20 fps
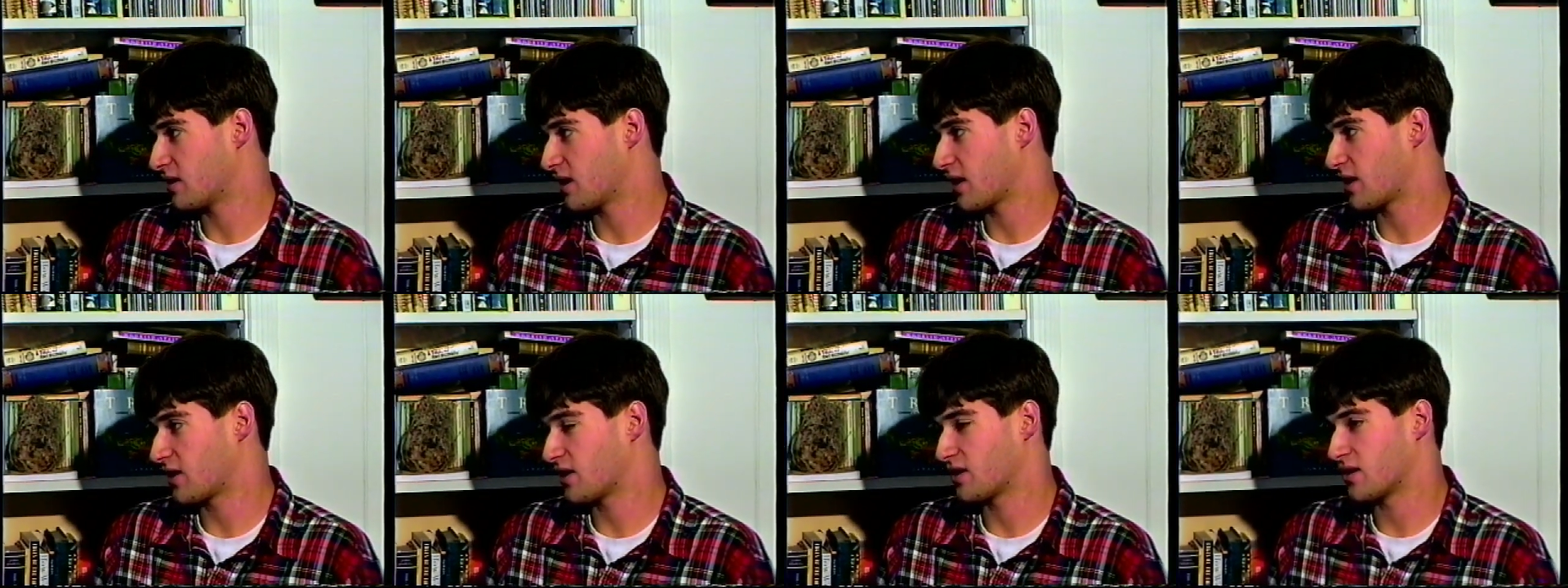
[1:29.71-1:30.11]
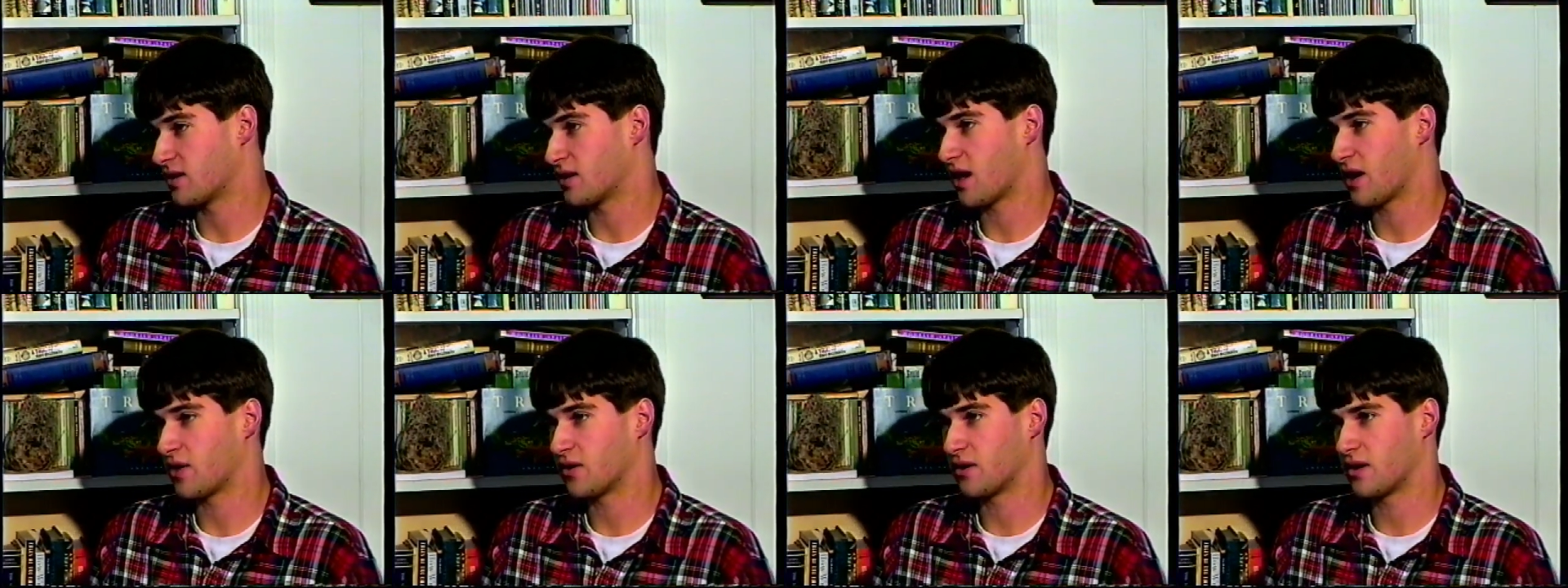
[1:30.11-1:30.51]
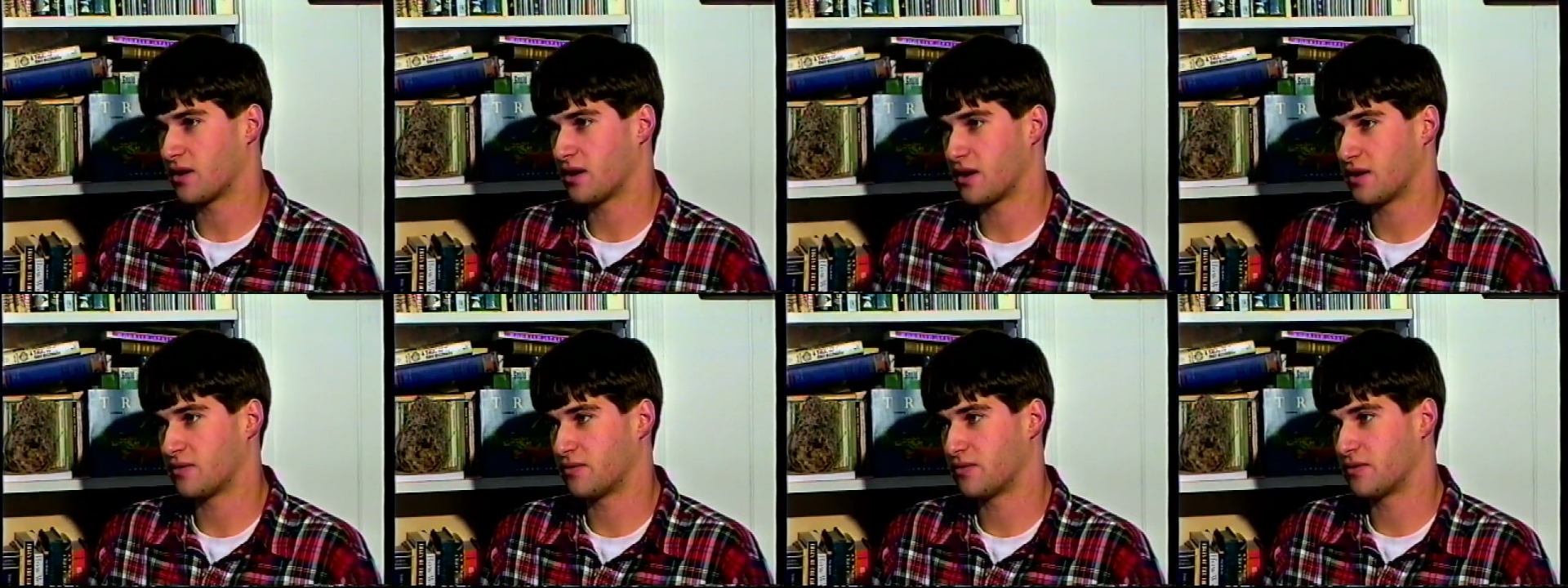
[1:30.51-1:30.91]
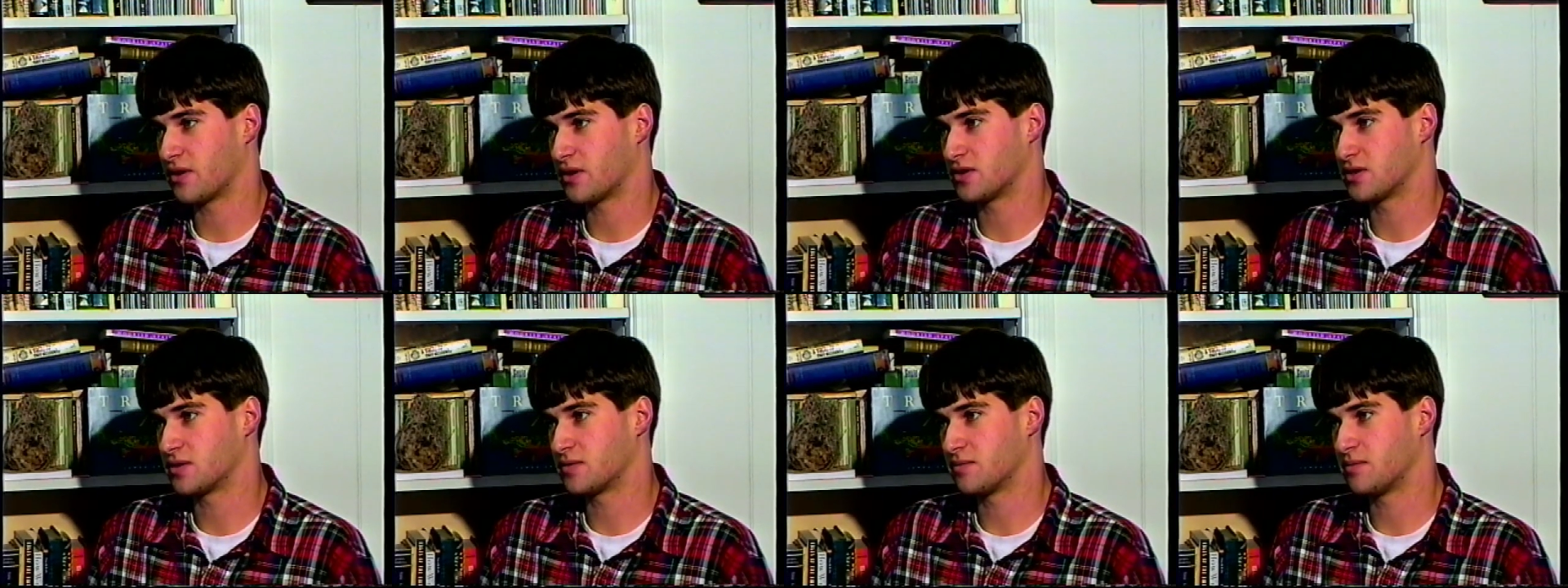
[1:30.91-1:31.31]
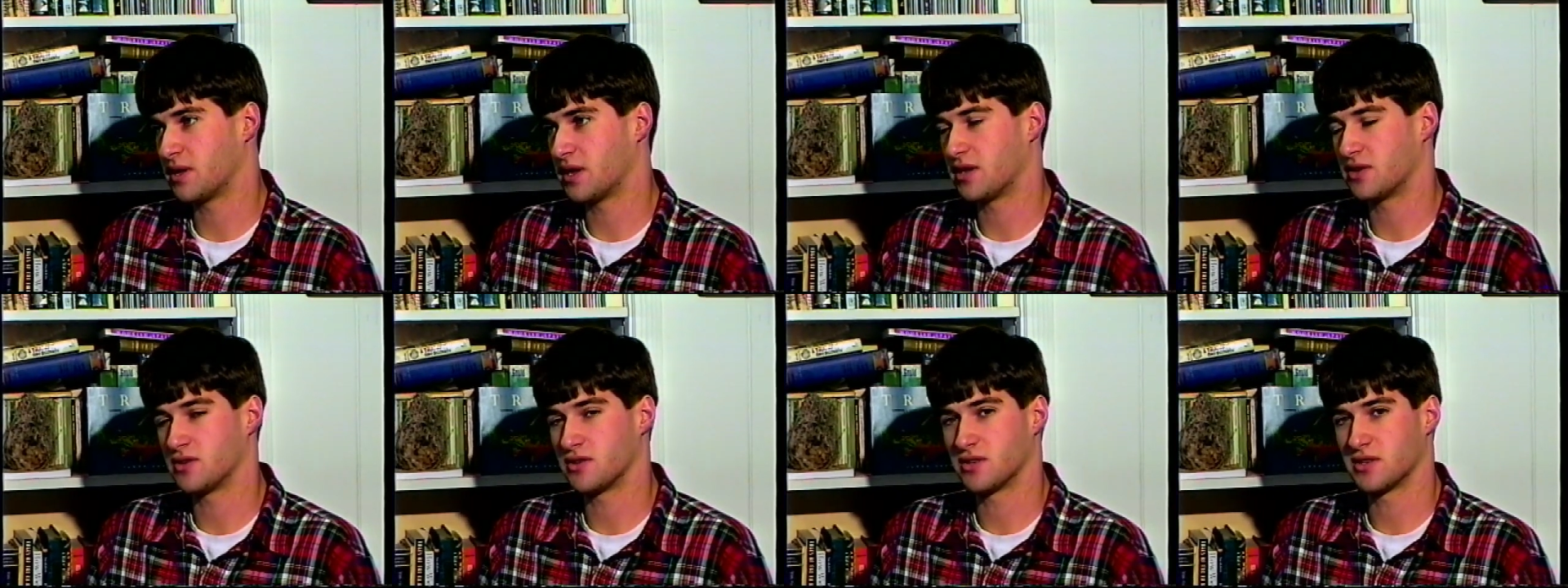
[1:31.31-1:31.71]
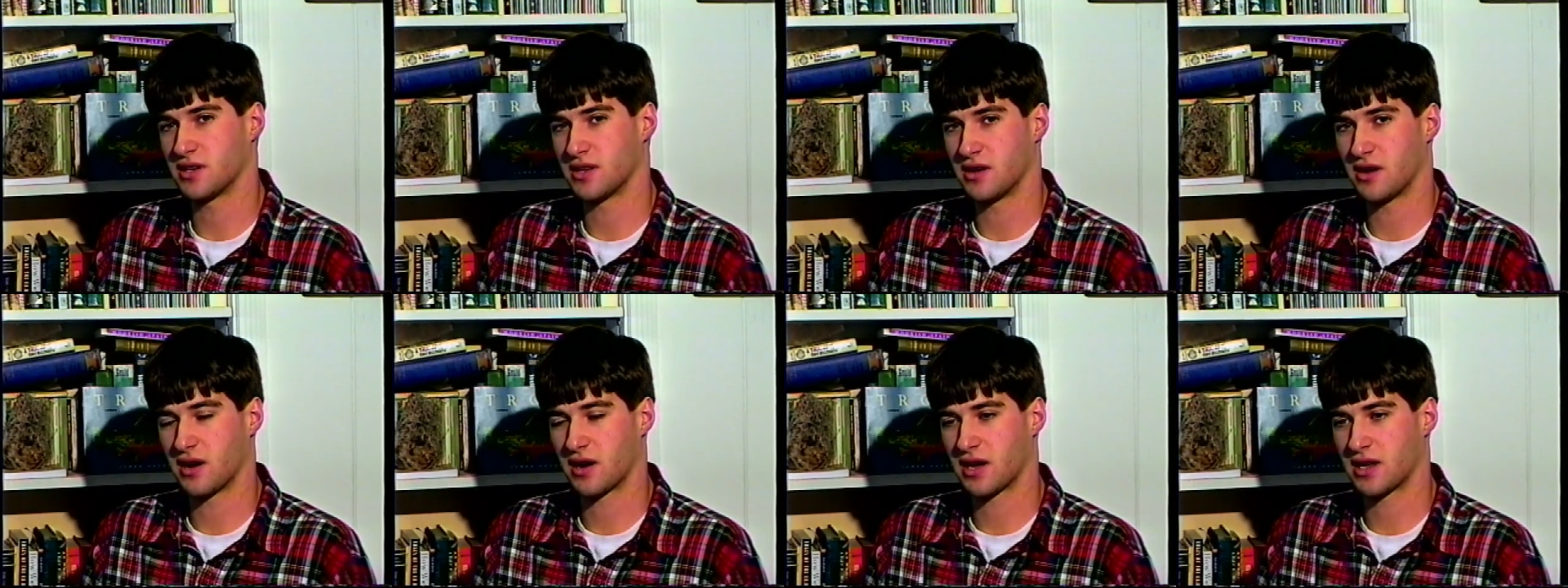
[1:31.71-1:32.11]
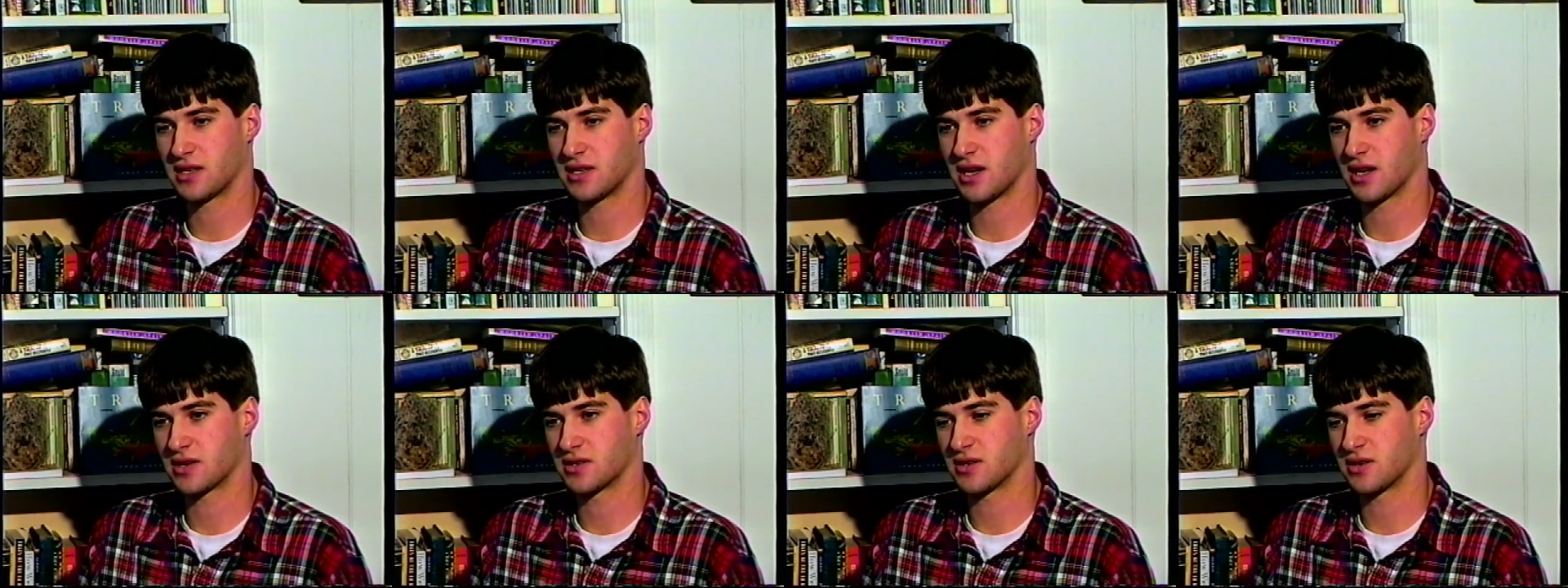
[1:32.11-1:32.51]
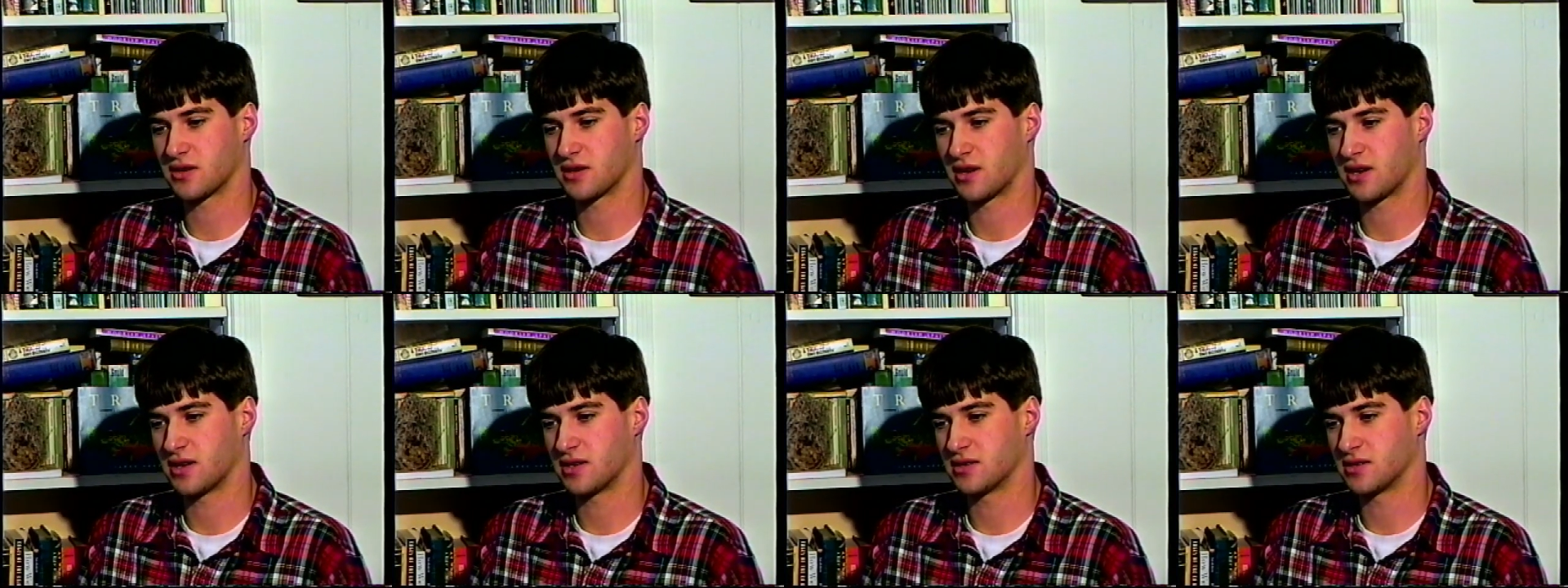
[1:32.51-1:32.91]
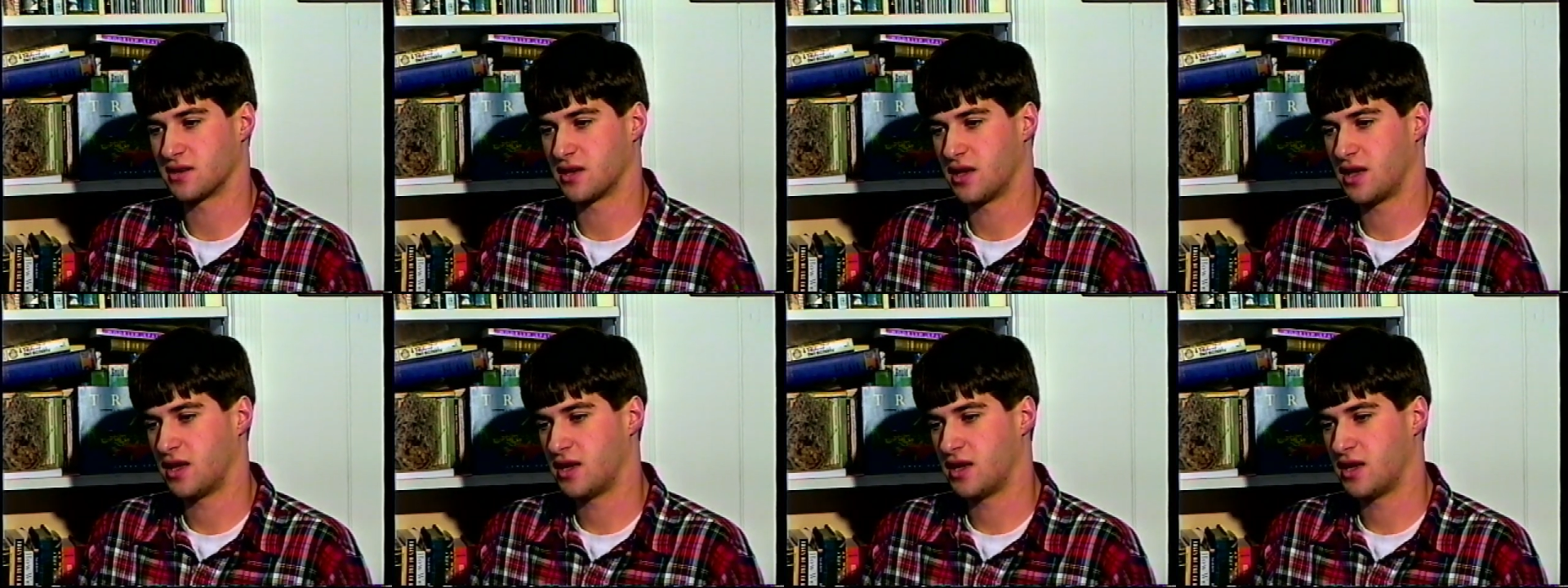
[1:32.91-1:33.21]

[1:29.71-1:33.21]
I'd first been interested in architecture because